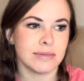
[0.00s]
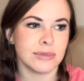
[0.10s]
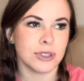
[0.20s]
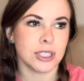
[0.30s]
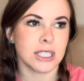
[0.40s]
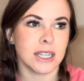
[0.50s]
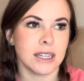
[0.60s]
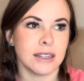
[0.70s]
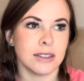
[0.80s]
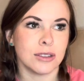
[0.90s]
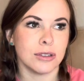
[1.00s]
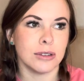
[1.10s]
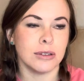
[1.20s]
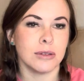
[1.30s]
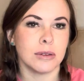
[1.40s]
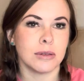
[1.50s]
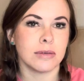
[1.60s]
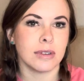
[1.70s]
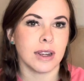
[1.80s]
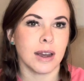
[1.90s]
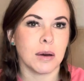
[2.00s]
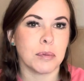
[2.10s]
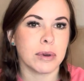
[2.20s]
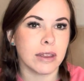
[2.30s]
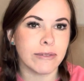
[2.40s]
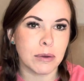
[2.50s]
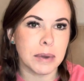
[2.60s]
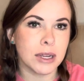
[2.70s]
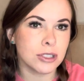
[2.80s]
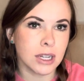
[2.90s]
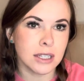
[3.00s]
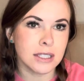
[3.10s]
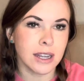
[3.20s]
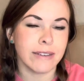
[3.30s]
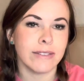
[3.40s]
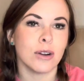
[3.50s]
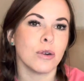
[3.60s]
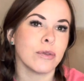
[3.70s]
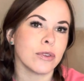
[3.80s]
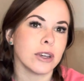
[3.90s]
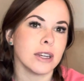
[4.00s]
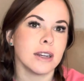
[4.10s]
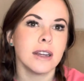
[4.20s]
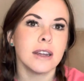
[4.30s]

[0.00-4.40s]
just getting to help with information on stuff, and hopefully